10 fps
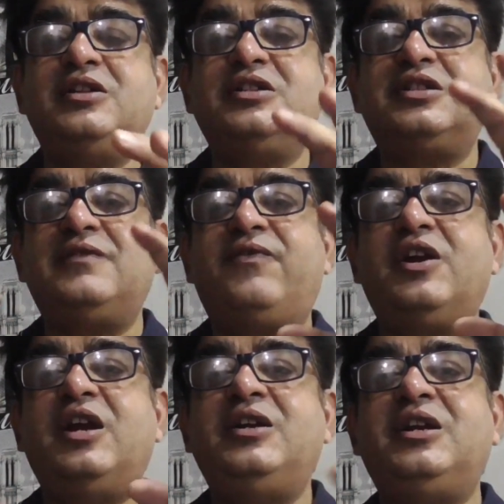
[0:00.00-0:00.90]
This is
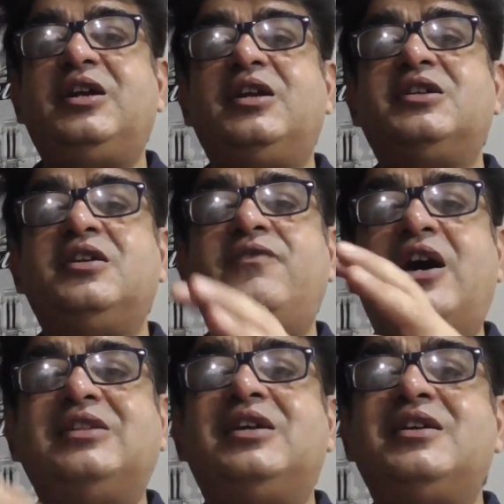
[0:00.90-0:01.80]
for integration of
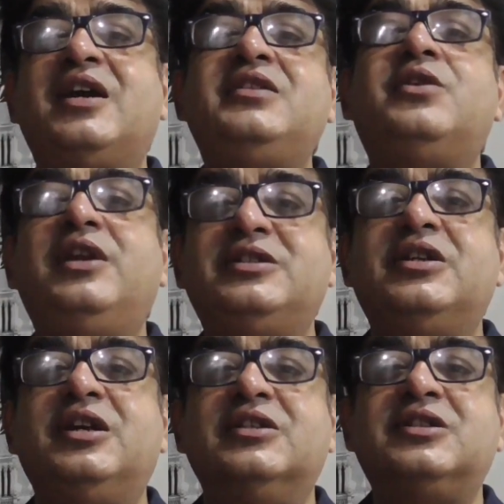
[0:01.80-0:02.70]
other 9 knowledge
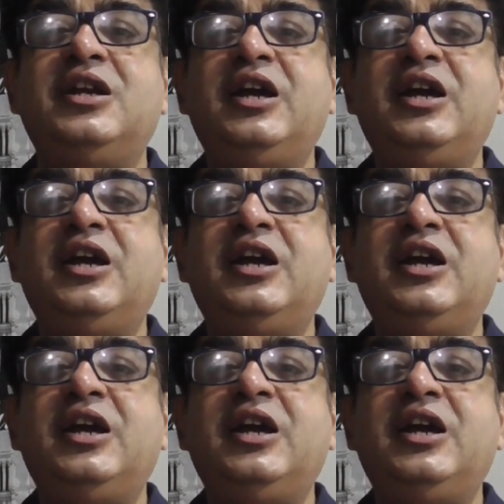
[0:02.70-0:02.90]
areas.